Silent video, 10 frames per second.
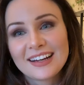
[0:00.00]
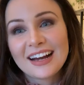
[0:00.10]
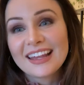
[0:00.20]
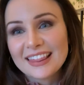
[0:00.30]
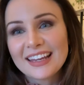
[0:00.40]

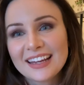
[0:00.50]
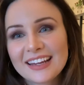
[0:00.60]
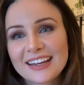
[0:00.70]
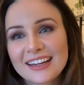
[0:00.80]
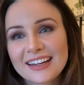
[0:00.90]
I
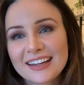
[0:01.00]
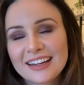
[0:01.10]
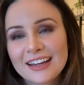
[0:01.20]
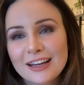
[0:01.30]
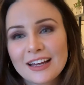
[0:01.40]
think.
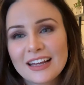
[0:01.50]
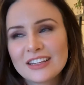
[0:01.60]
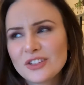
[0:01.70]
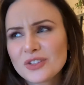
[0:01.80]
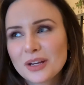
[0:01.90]

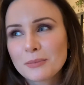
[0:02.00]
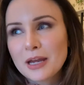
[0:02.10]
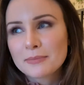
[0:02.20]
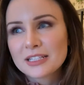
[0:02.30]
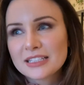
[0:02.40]
And you took me
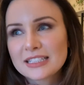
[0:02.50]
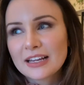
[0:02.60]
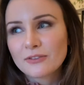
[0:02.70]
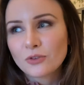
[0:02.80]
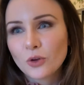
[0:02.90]
up to the
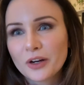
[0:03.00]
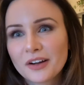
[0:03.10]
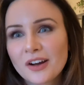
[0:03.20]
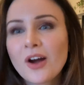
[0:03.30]
second floor.